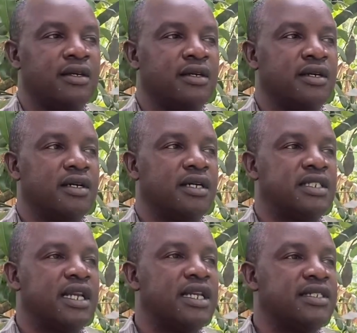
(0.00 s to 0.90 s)
Uh,
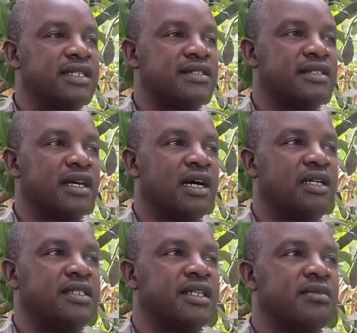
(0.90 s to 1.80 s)
challenges are
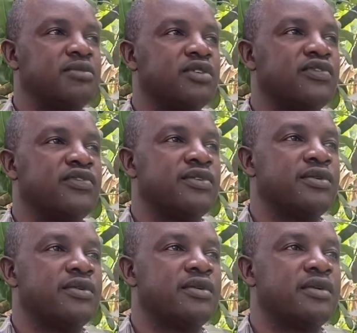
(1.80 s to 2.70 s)
in terms of uh,
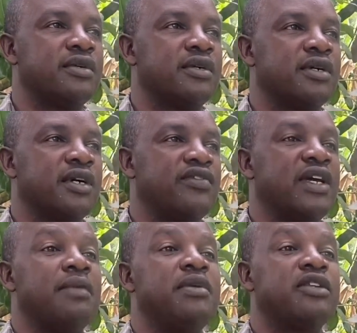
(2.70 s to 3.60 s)

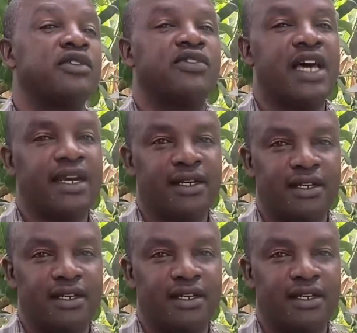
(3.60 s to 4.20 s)
availability of land